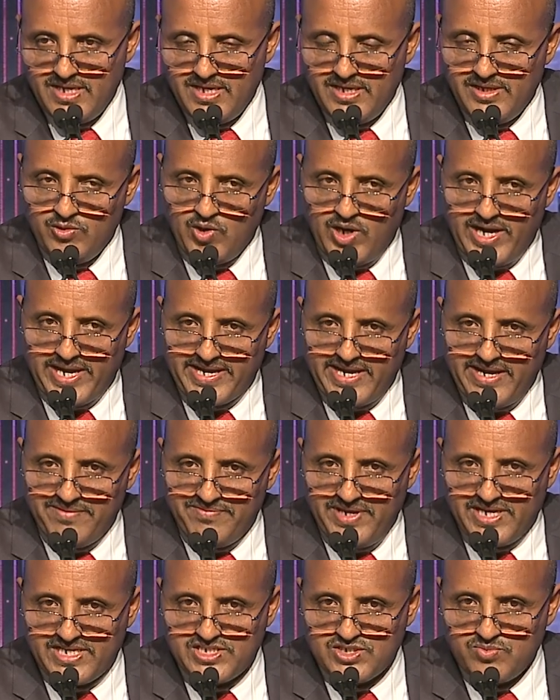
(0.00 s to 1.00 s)
You arrive
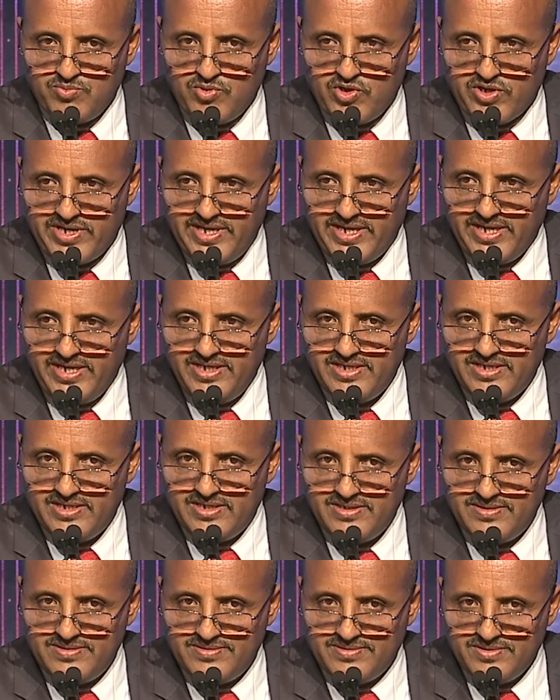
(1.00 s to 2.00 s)
next morning
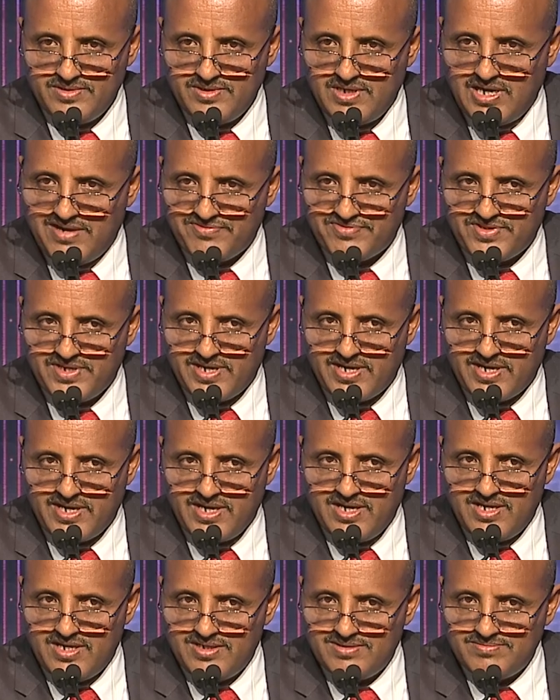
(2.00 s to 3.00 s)
after
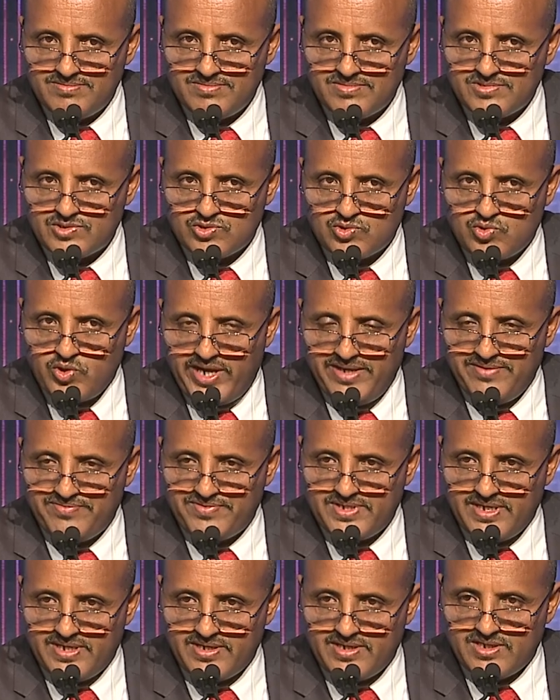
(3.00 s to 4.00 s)

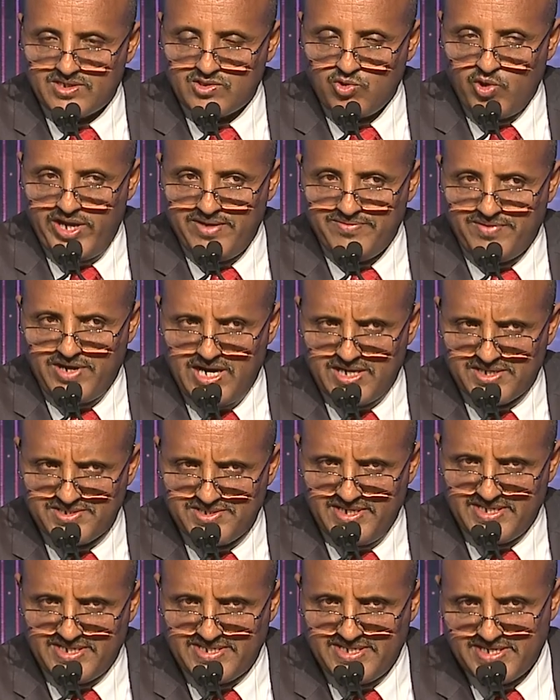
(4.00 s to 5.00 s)
12 hours
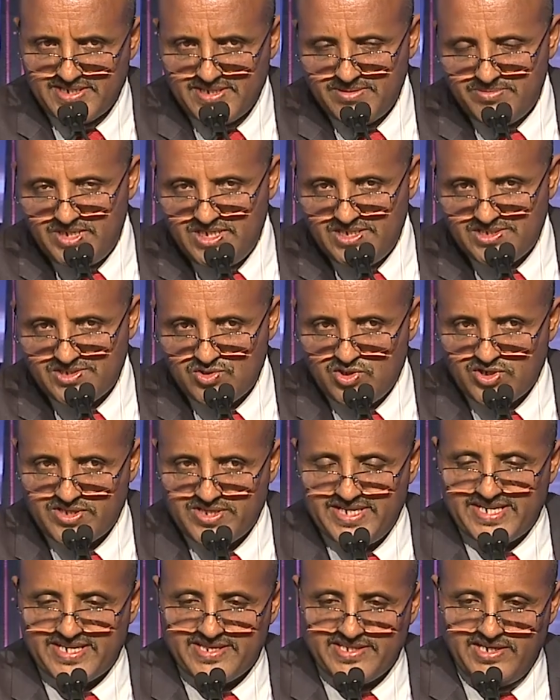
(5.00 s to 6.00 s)
and 30 minutes or
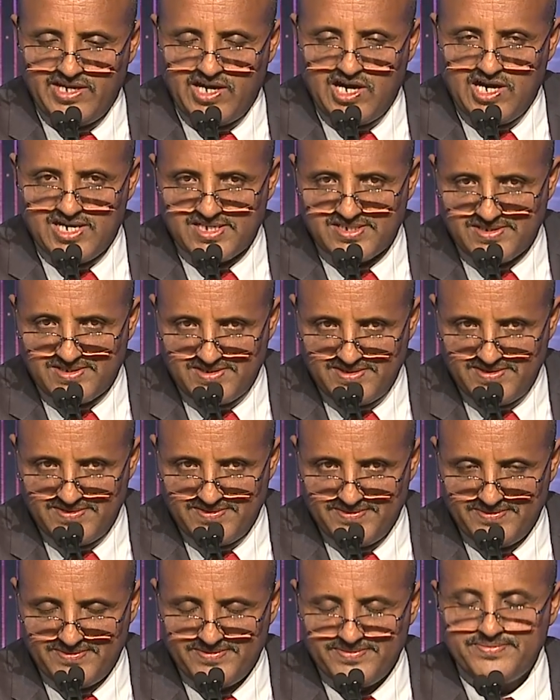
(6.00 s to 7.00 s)
13 hours,
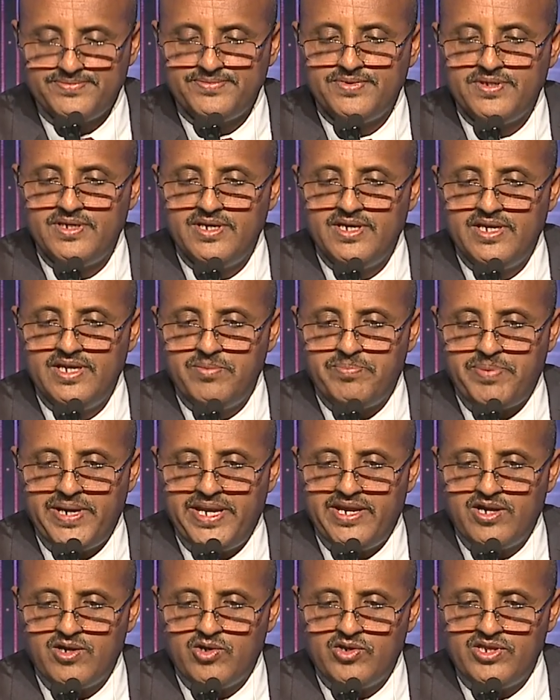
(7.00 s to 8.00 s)

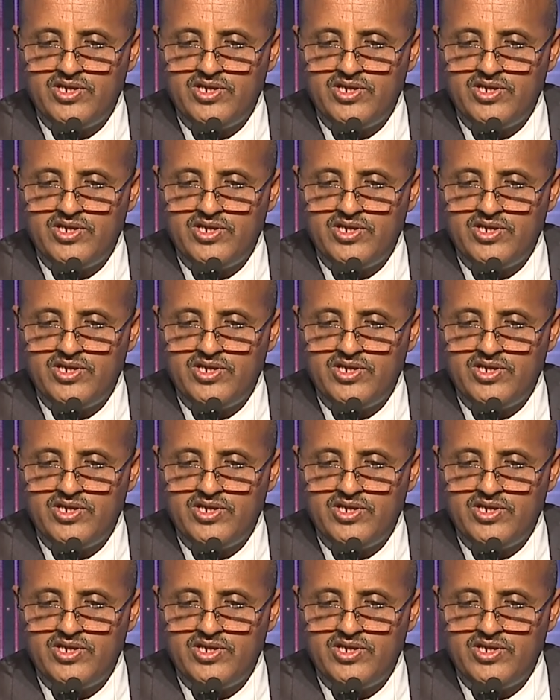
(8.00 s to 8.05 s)
depending on